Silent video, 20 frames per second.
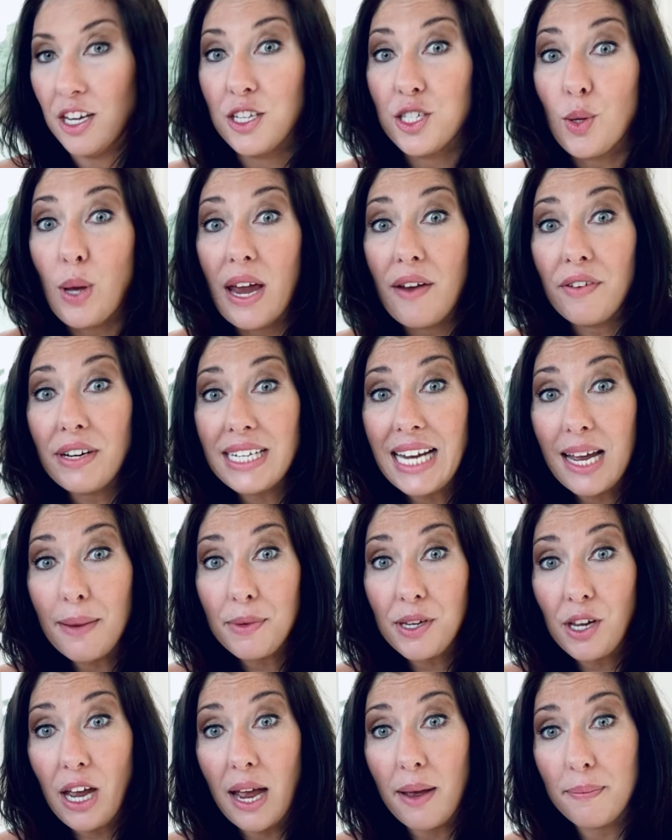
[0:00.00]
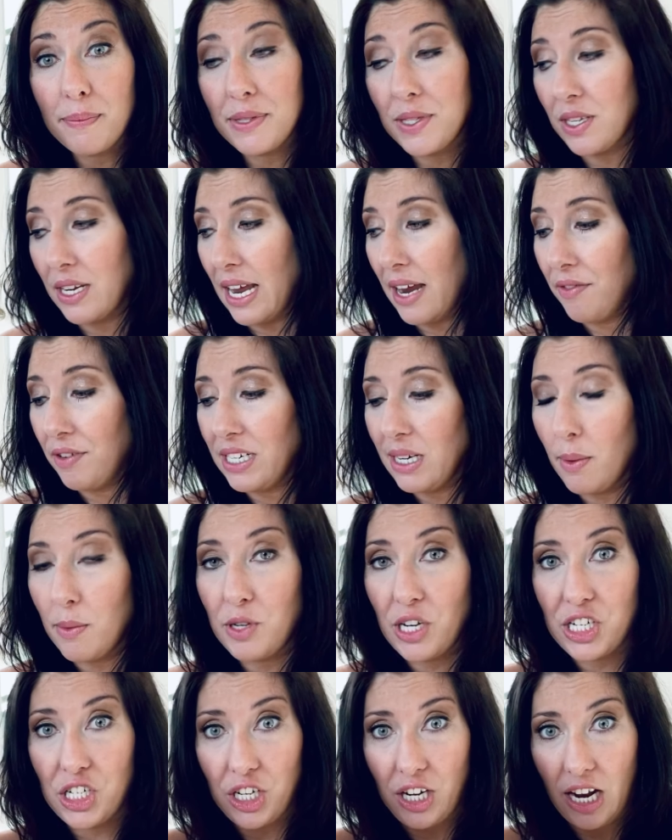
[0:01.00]
So every time you, I'm, every time I'm
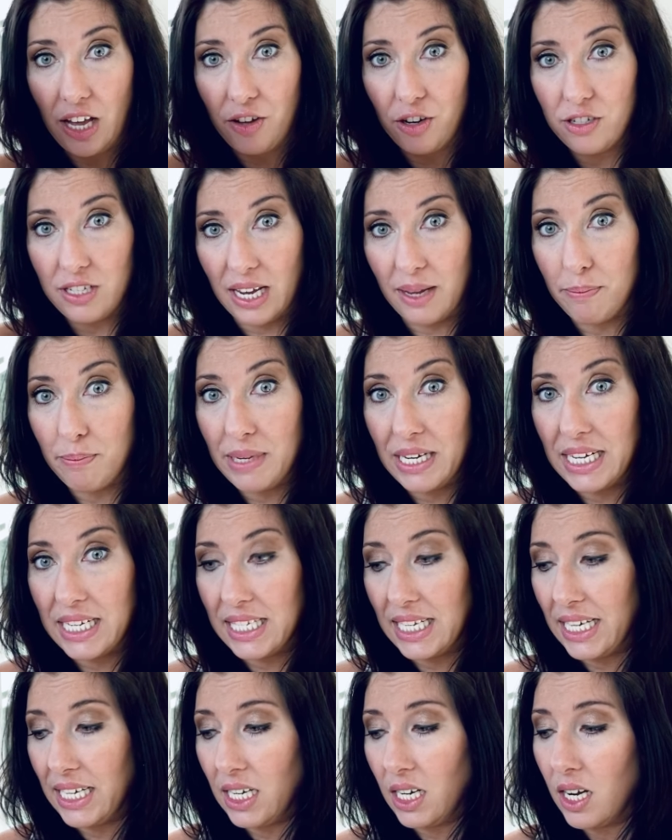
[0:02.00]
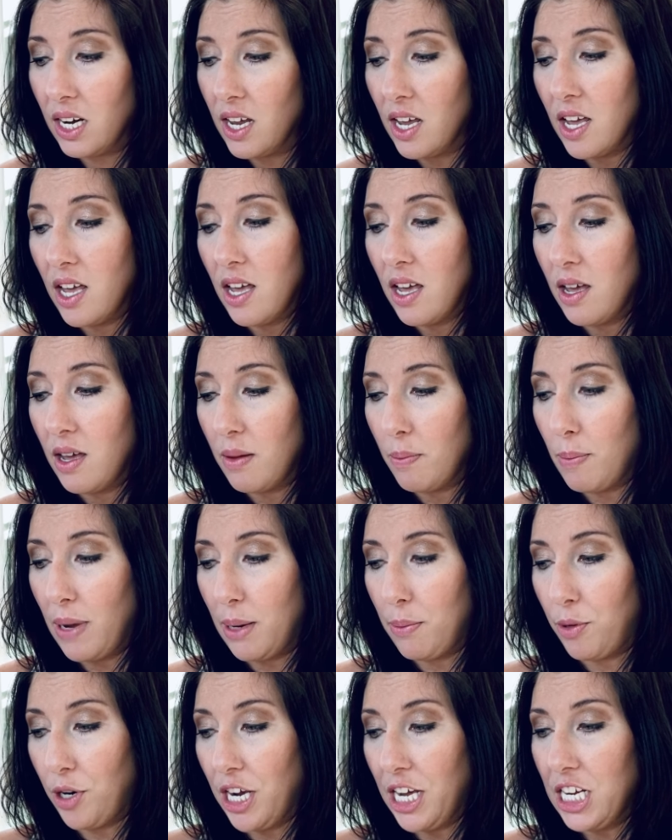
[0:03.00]
changing colors, I'm mixing
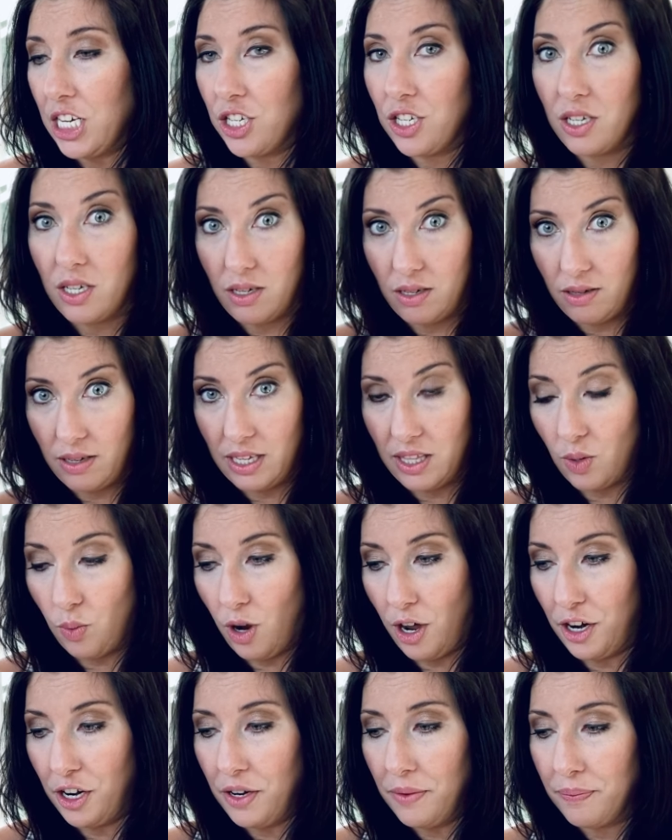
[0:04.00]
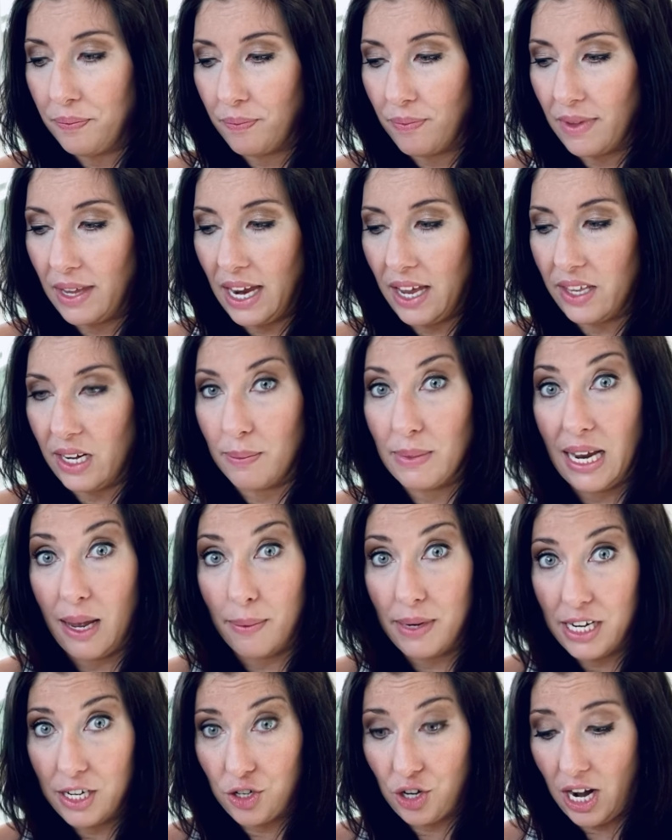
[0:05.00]
my brush in the water and I'm
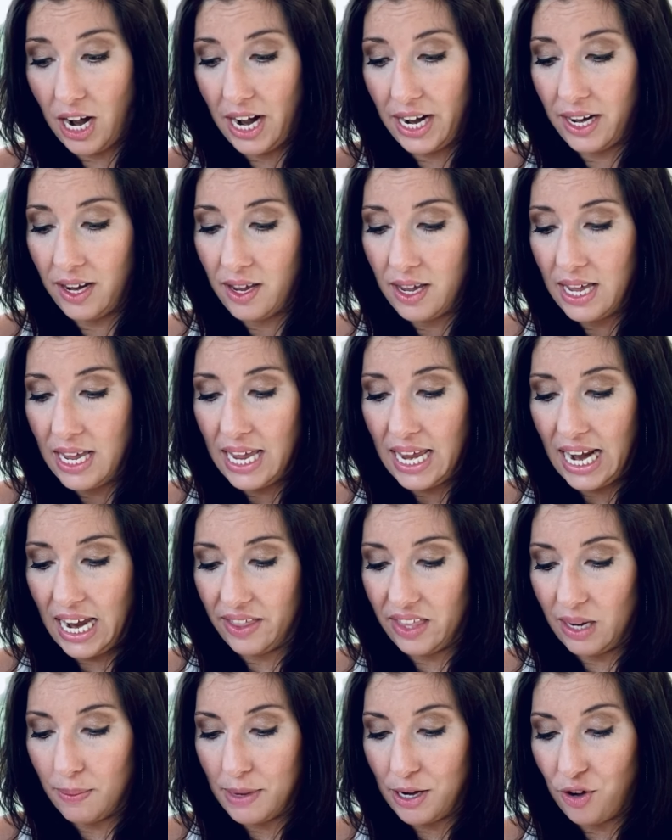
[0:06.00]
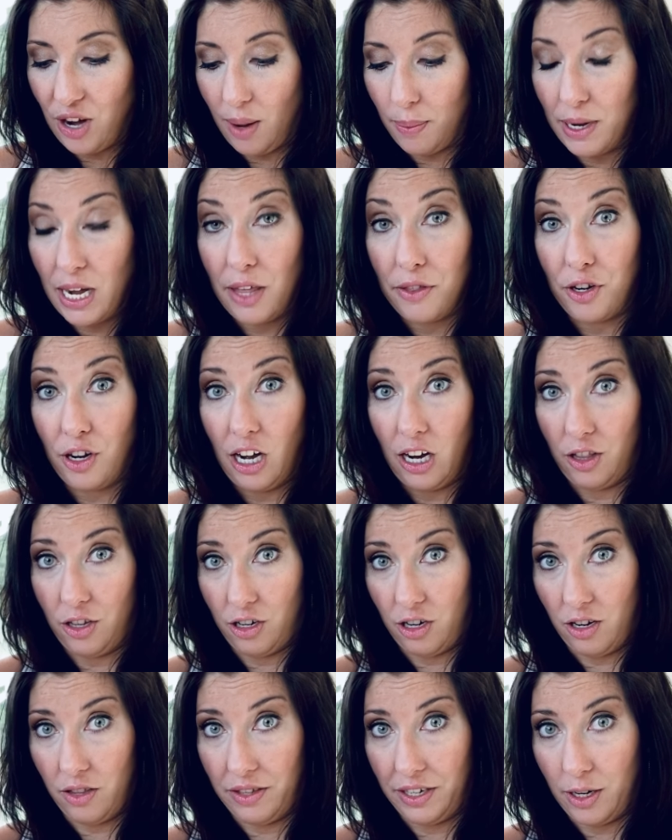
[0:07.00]
dabbing it dry and then I'm gonna grab another
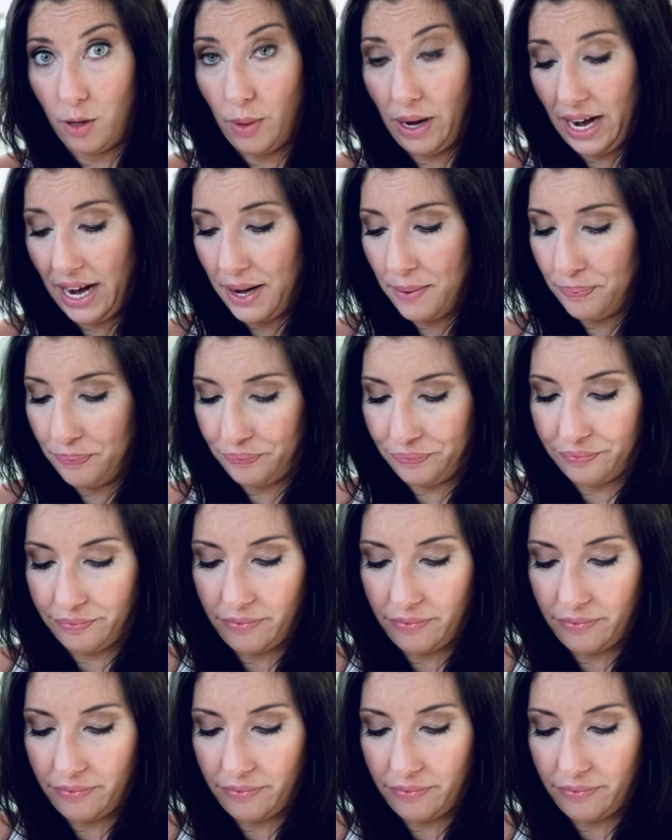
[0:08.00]
color on there, okay?